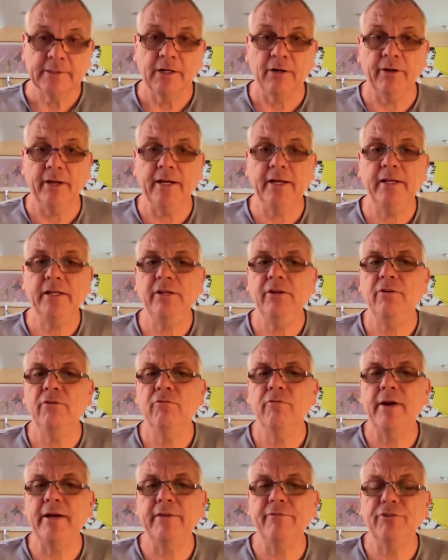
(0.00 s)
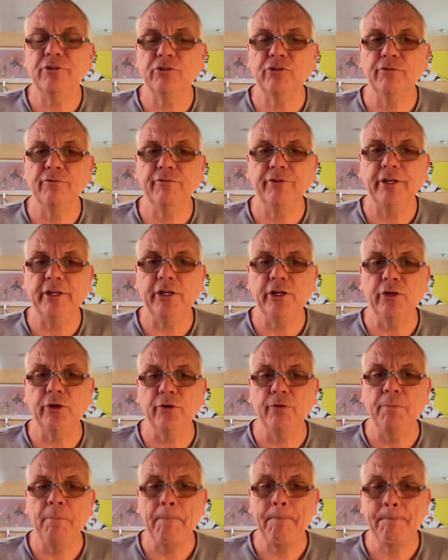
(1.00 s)
I'm getting you ready for something
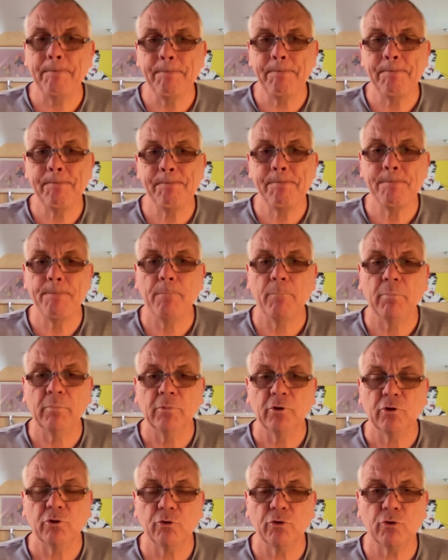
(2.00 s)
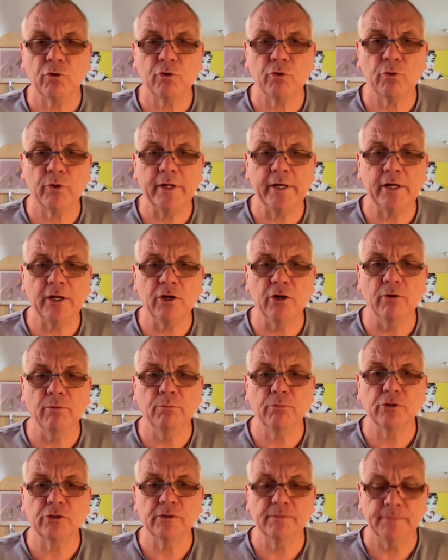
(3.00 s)
new. Queen of
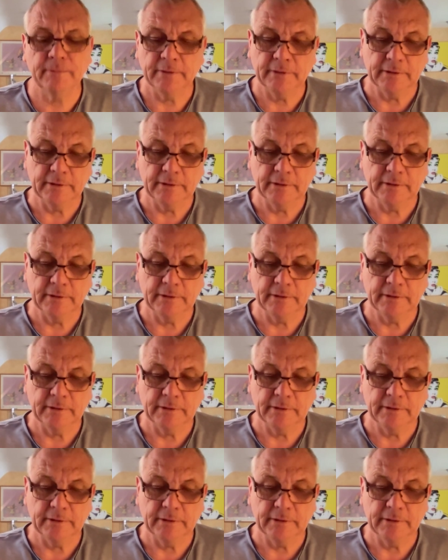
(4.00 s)
Cups.